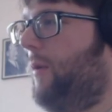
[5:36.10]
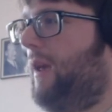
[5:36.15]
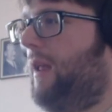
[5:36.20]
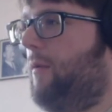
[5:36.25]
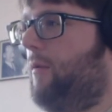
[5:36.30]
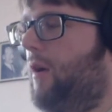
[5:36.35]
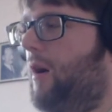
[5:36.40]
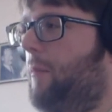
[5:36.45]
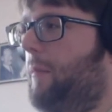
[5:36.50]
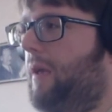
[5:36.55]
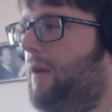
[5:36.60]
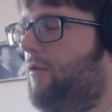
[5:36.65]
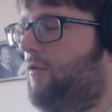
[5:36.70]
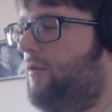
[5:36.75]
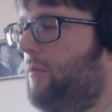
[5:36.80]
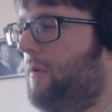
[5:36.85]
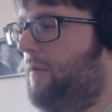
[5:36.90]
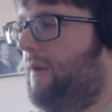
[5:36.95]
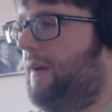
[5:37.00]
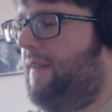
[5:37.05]
you'd have got me on
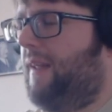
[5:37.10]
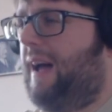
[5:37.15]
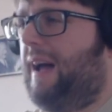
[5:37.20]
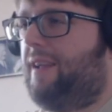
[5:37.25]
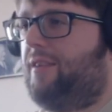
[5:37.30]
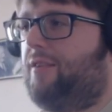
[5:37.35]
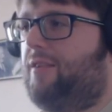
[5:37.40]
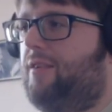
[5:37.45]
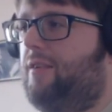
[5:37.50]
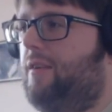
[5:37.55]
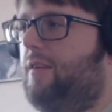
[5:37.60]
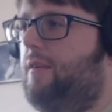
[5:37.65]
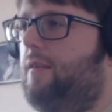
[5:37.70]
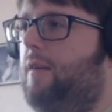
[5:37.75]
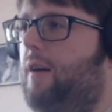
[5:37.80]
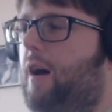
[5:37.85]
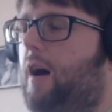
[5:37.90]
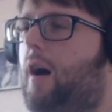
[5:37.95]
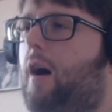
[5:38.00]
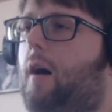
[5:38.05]
something like that.
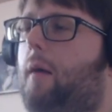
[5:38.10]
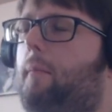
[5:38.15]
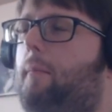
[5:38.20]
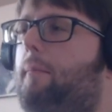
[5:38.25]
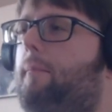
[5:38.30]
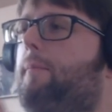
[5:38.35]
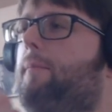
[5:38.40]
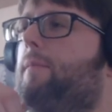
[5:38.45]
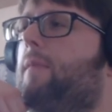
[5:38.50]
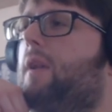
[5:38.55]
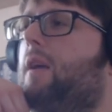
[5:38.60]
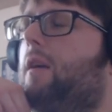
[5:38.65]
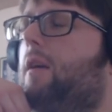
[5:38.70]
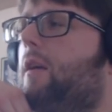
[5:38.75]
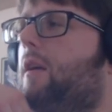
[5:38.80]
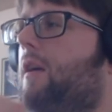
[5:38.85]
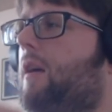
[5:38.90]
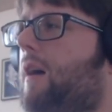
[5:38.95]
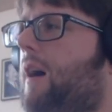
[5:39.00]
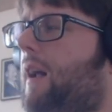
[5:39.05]
And
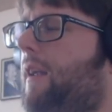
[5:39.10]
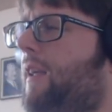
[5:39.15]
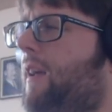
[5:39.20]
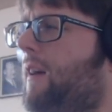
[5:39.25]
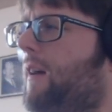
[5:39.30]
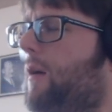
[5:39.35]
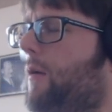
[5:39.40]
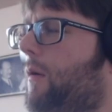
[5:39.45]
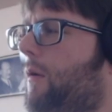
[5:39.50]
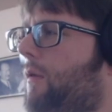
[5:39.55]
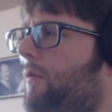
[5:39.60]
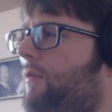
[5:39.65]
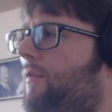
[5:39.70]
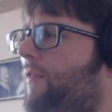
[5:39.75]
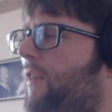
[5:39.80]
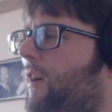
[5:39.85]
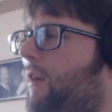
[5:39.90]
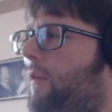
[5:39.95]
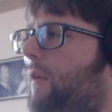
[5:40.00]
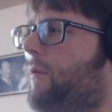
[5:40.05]
yeah, it was
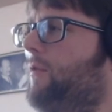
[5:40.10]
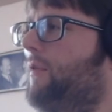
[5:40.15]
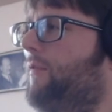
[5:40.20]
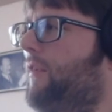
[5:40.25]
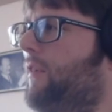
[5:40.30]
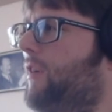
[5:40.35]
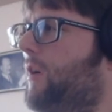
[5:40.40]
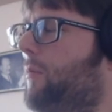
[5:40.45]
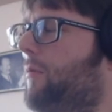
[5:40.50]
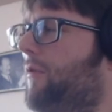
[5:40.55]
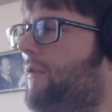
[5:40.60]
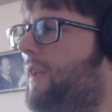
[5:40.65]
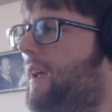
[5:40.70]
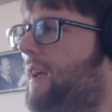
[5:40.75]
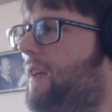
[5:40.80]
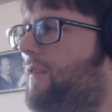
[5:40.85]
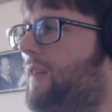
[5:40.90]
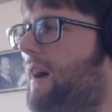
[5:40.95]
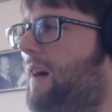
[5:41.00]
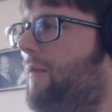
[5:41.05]
fun. It was a fun couple of
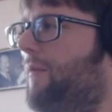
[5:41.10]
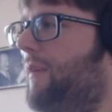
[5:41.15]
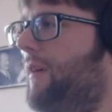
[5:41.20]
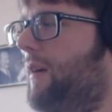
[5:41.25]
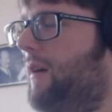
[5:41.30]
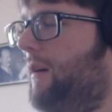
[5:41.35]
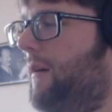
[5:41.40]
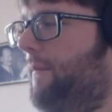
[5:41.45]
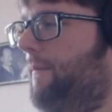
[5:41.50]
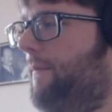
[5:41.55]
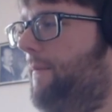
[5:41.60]
days out there.